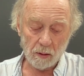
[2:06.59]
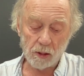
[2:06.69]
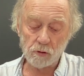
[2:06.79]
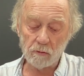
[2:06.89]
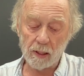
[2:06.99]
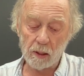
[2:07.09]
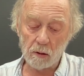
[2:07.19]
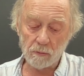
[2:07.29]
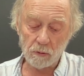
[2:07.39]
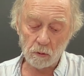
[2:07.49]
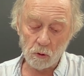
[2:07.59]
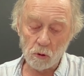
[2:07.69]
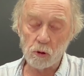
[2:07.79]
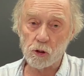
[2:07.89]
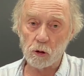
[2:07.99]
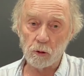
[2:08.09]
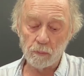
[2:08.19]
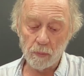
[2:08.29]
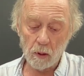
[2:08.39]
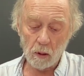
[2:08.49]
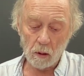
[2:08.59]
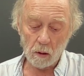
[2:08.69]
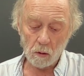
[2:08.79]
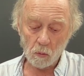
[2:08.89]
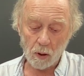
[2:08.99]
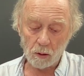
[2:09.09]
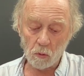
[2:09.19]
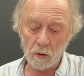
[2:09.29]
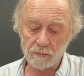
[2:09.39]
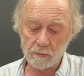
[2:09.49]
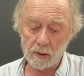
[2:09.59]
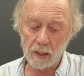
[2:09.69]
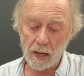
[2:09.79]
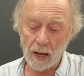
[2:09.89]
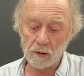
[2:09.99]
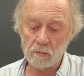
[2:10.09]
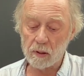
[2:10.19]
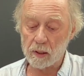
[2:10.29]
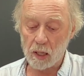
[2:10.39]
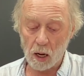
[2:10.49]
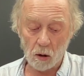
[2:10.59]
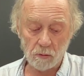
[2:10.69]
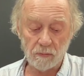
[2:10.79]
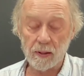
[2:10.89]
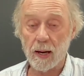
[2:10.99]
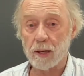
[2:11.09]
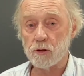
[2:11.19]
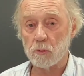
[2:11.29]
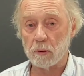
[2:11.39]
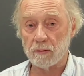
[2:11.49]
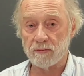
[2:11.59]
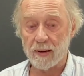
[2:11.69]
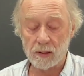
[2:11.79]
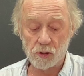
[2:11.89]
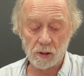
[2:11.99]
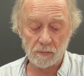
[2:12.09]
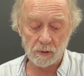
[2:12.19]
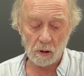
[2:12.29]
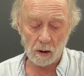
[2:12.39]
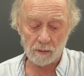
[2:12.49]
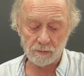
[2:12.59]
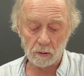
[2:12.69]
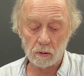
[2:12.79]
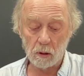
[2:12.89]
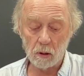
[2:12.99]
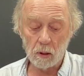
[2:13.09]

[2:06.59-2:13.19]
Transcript: This reading of The Loser, while offering an accurate account of the actual events of the novel,